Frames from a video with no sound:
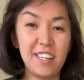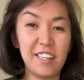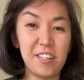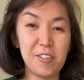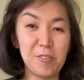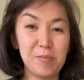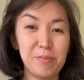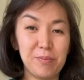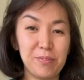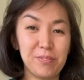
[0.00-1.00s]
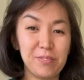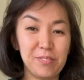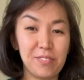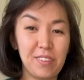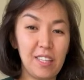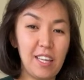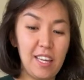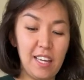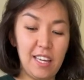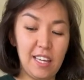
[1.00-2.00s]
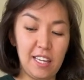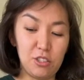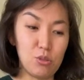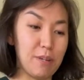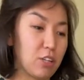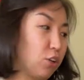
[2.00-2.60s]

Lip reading: And to make all